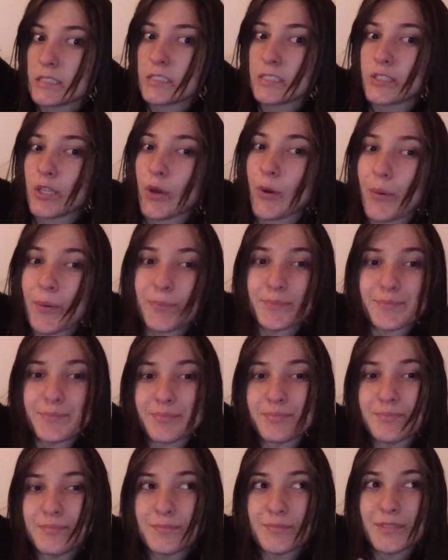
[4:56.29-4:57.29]
So
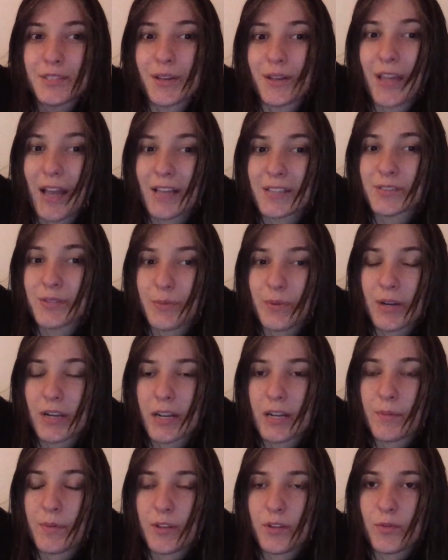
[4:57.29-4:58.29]
So yeah, so we're
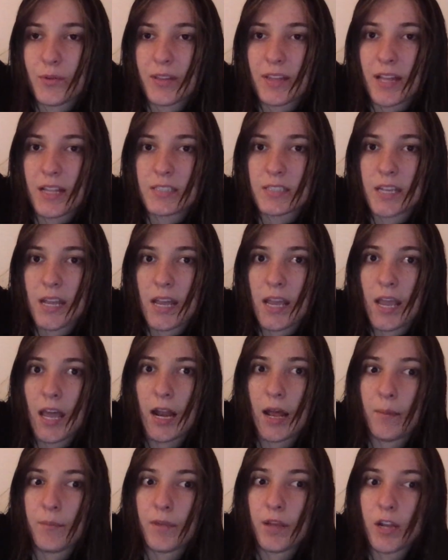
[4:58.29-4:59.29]
gonna be doing that today, and
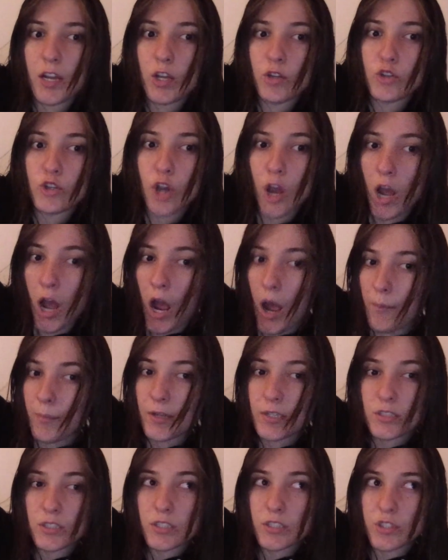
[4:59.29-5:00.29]
I'm gonna hop
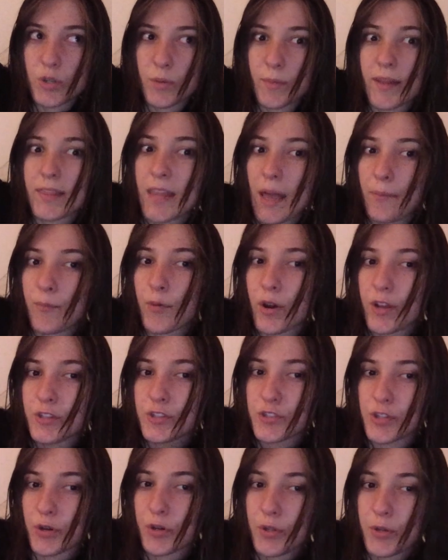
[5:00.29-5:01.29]
into at that point and
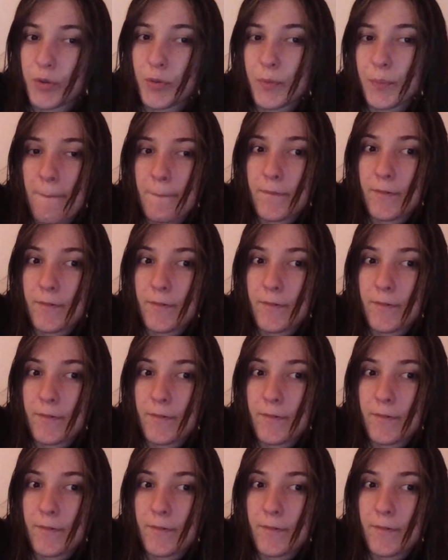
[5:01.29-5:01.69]
show you.